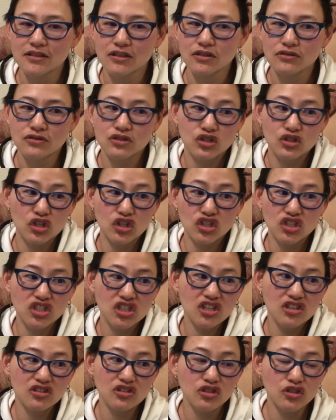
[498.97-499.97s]
searched
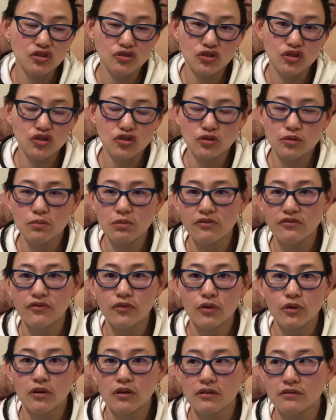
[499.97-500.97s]
in YouTube
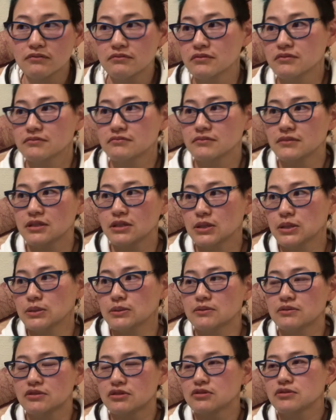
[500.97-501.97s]
for you
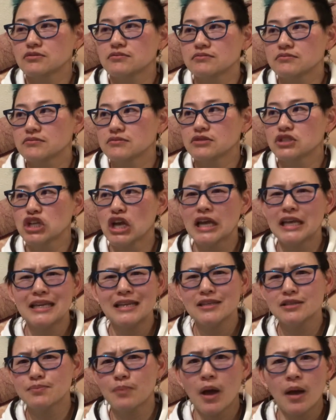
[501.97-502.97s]
know
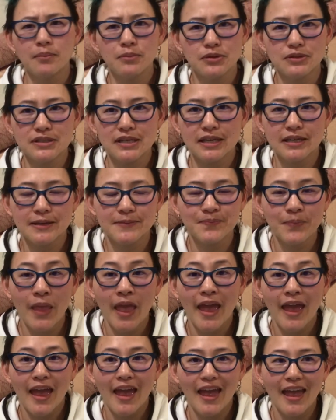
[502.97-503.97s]
Chinese pop music,
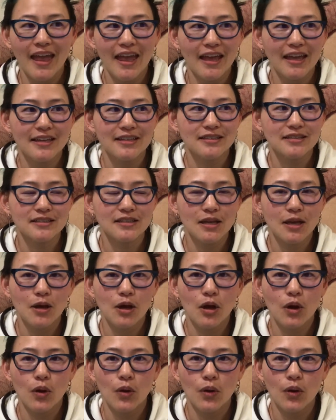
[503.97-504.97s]
and
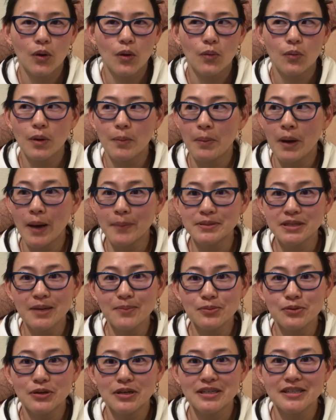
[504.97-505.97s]
what popped
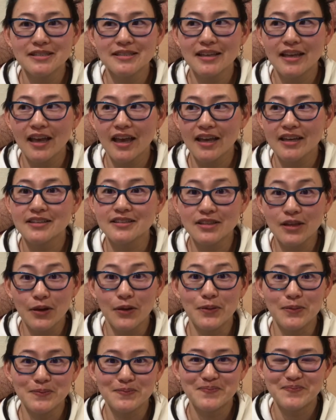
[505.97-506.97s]
up was
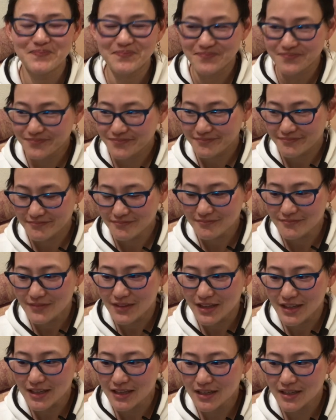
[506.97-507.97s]
XO.
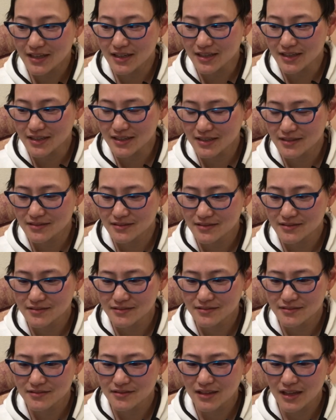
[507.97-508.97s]
Uh,
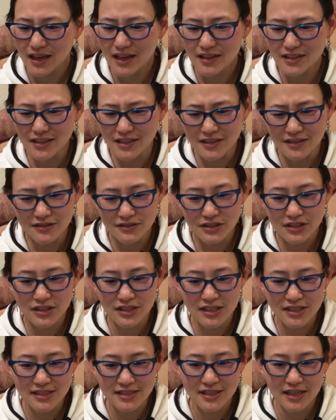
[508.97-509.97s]
you know, to
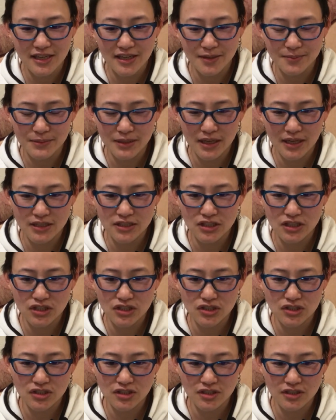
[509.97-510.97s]
this day, I'm not actually
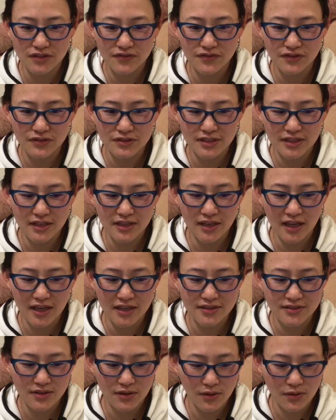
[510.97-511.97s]
sure if you say
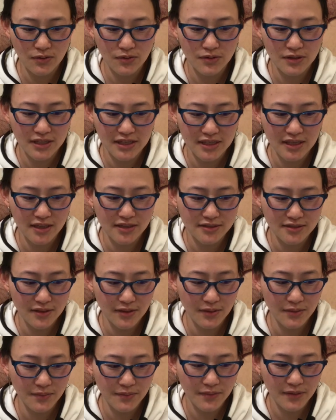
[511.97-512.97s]
XO or
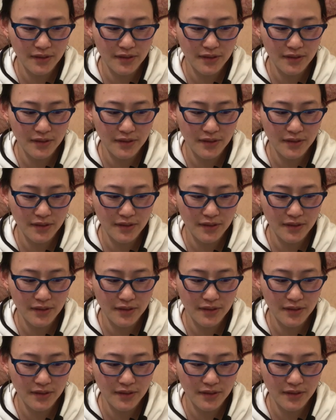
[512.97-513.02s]
EXO.